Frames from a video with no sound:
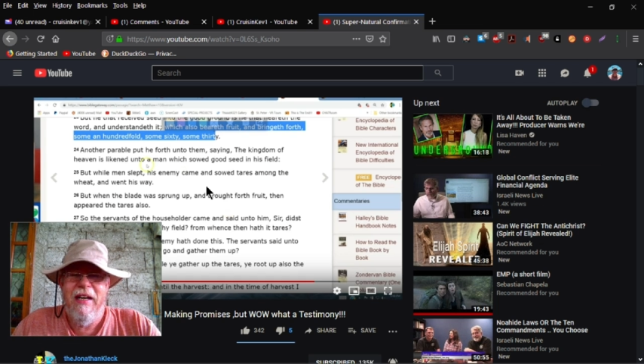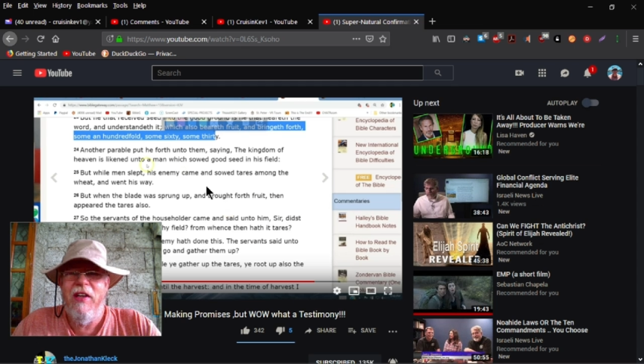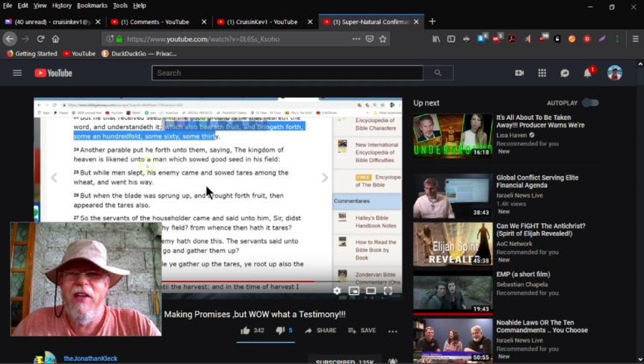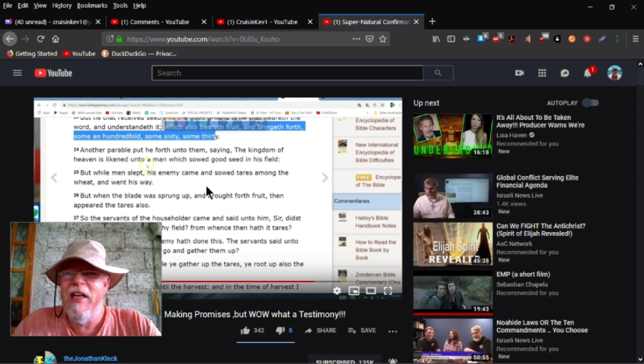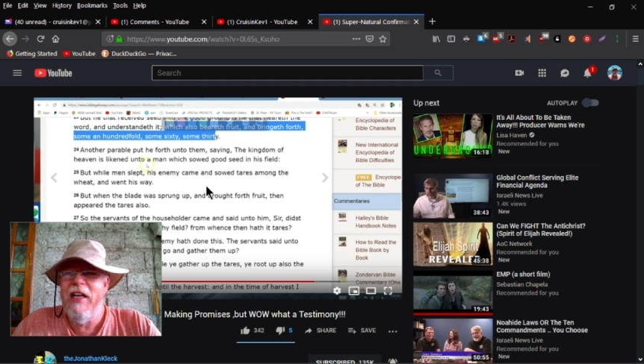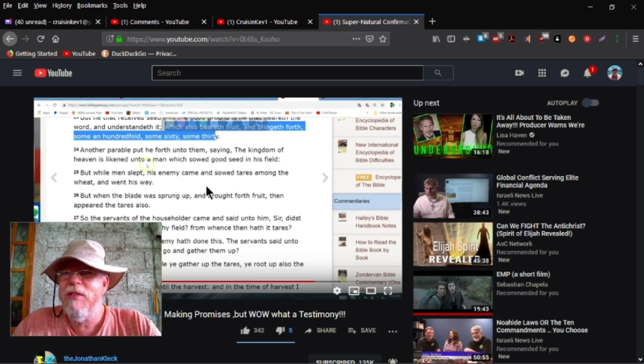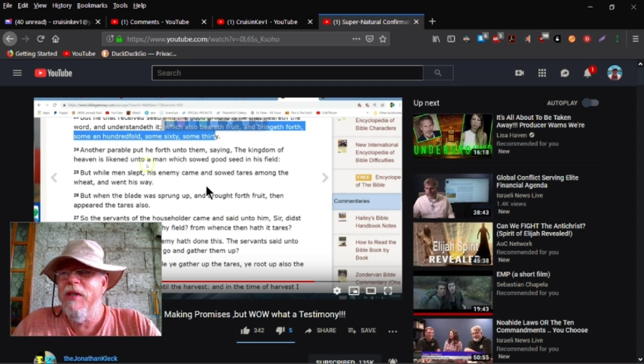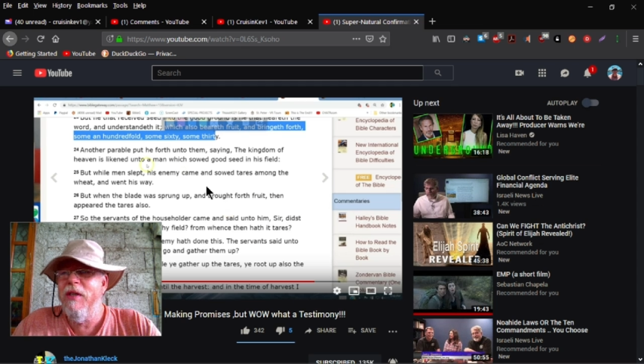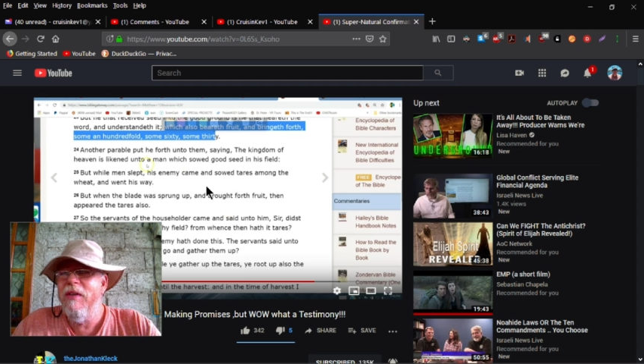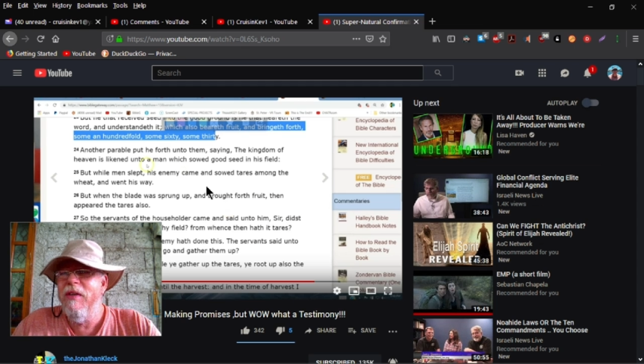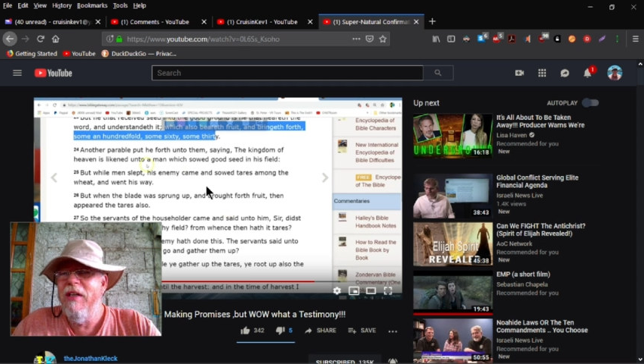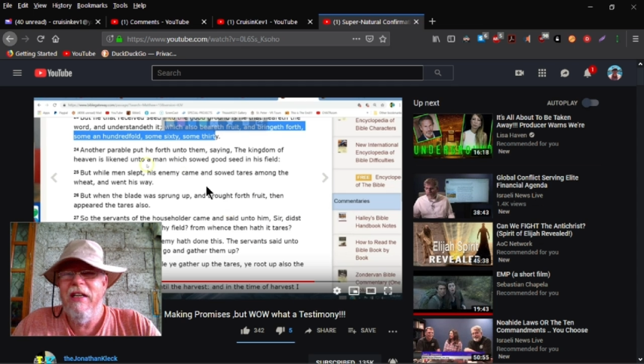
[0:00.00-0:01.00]
if you guys
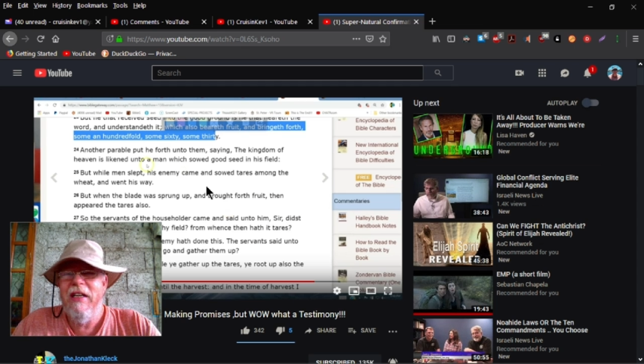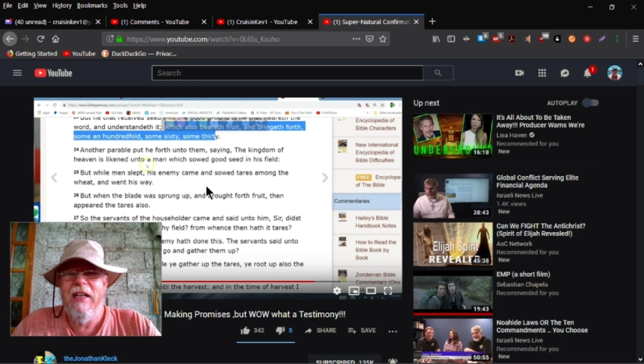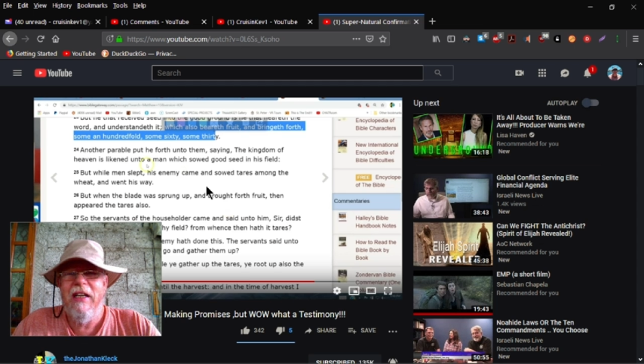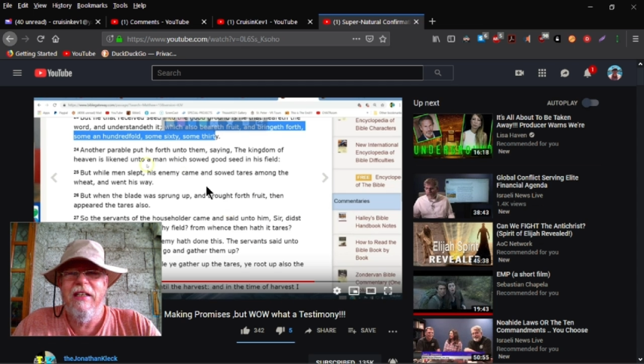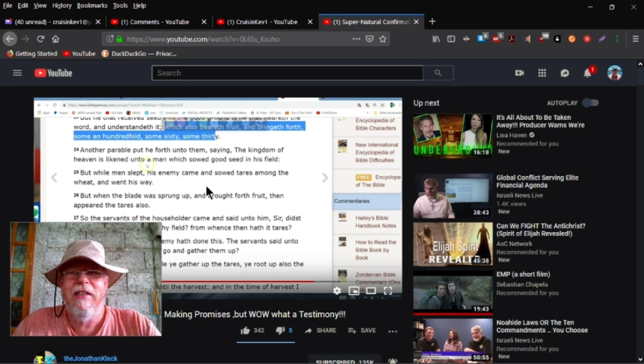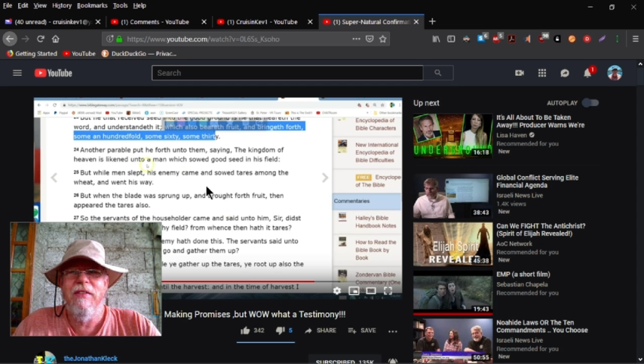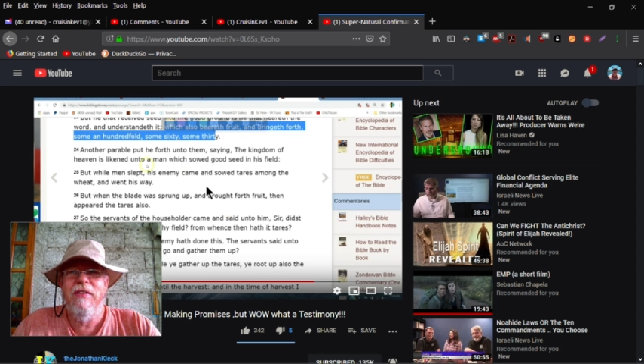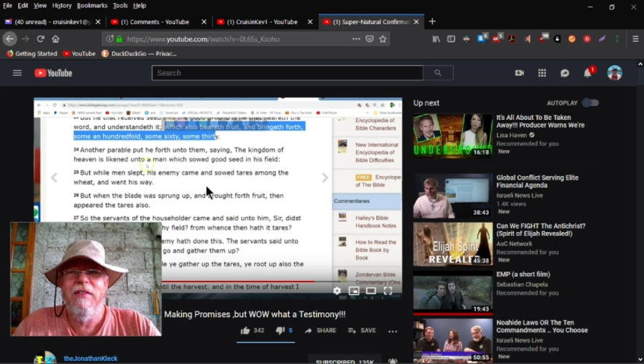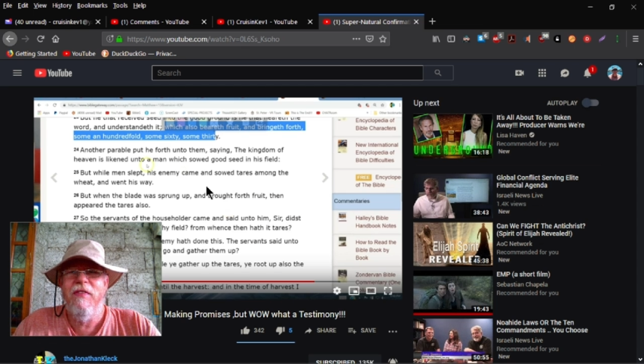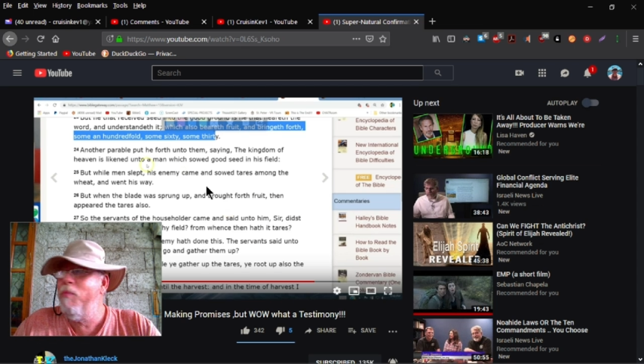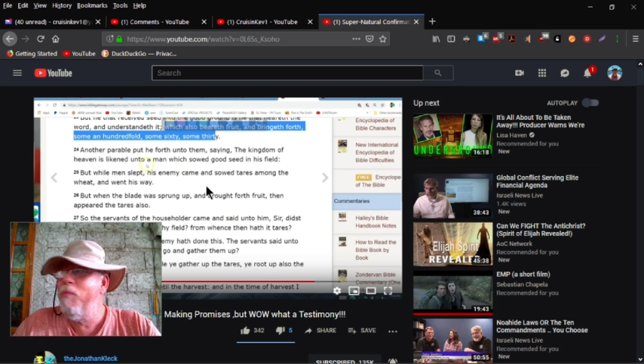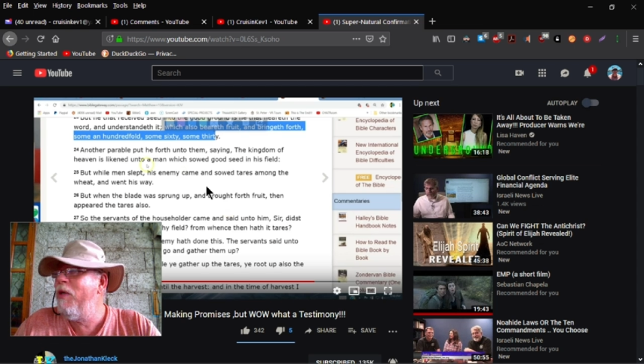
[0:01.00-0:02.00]
want to kick down a
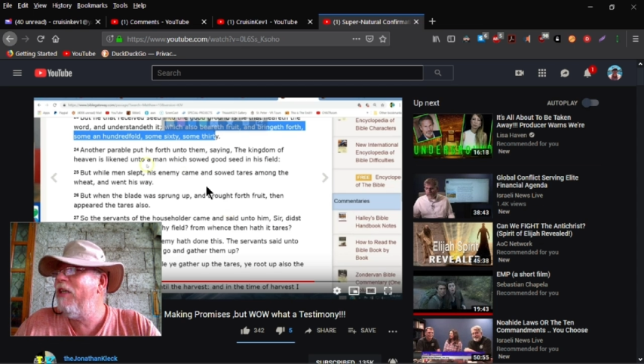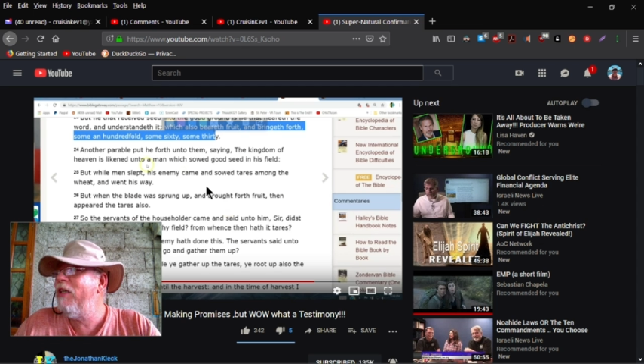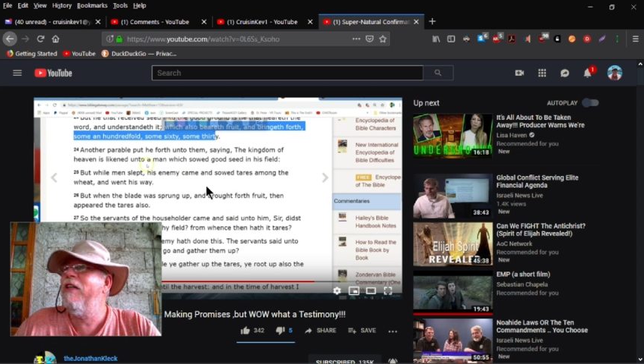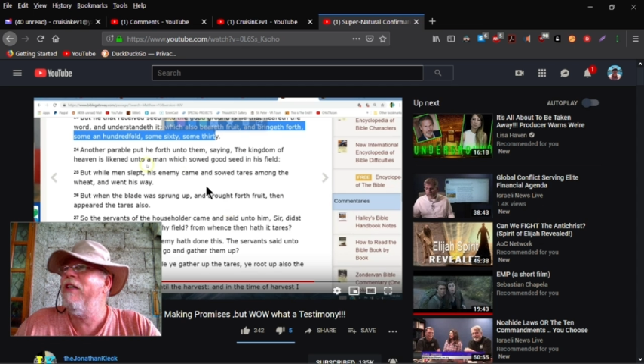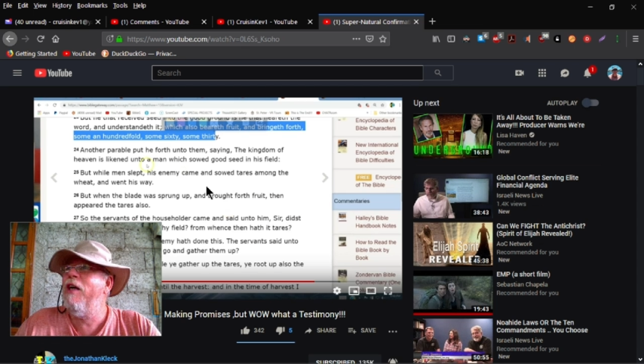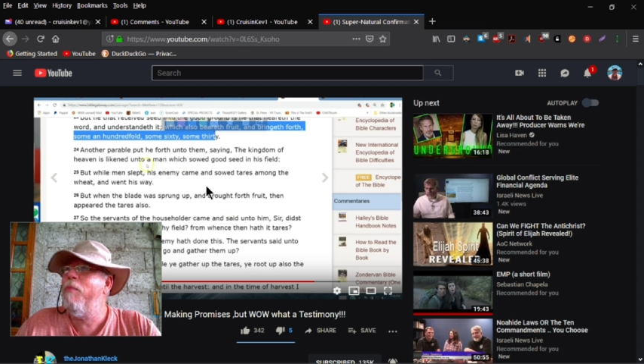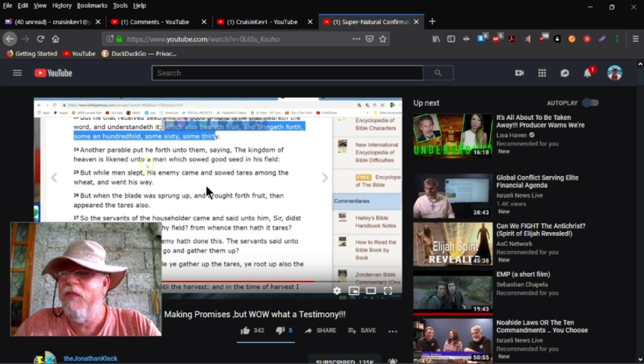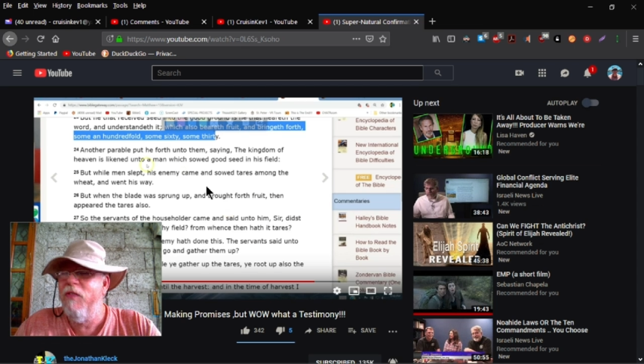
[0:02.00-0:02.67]
few bucks to help us